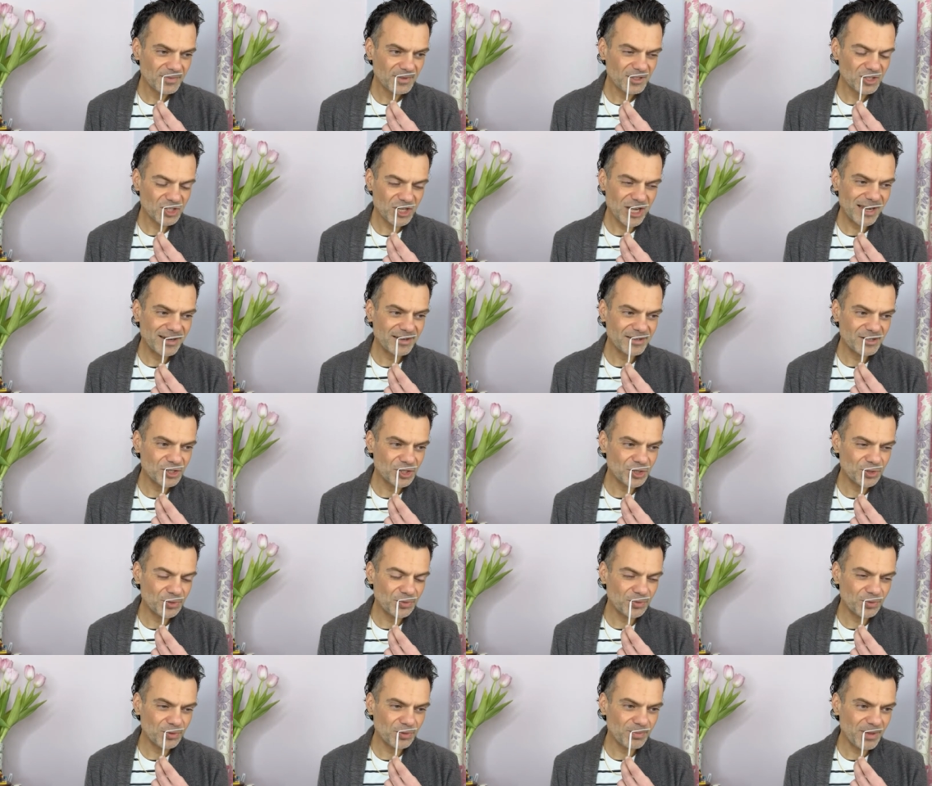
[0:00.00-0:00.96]
challenge
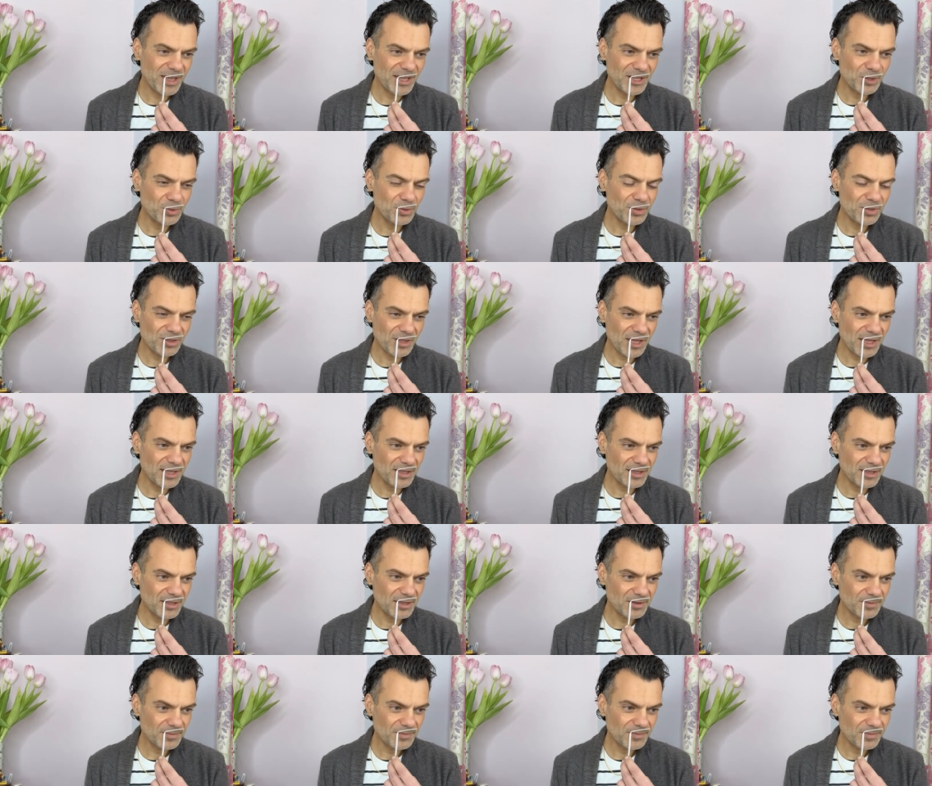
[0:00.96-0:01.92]
you or make you
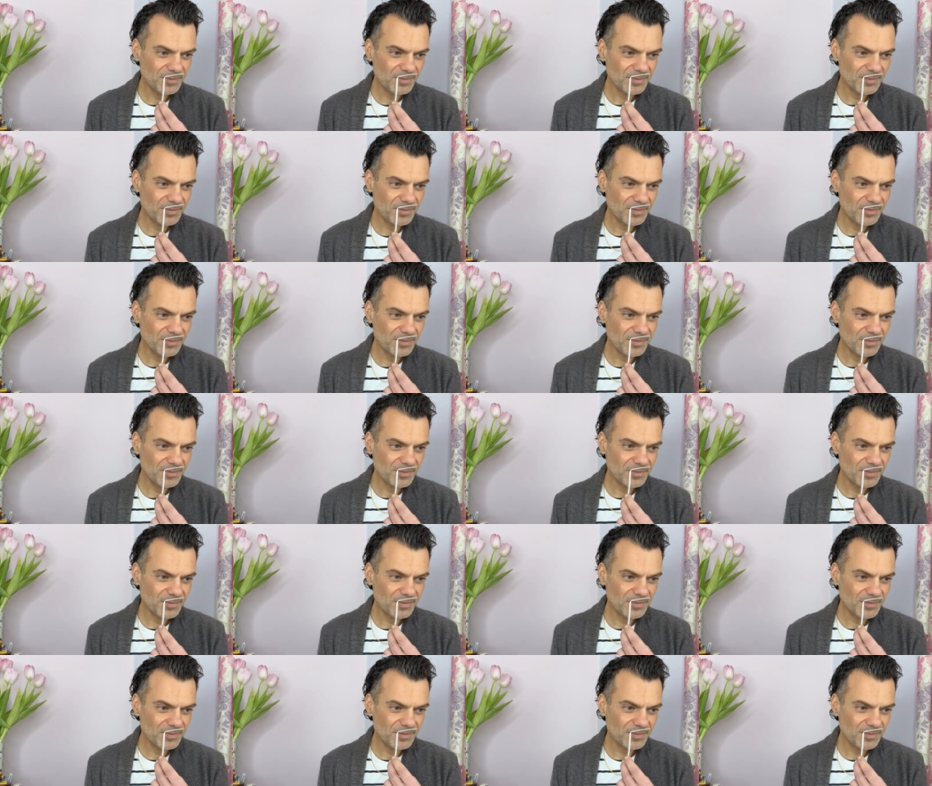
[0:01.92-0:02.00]
think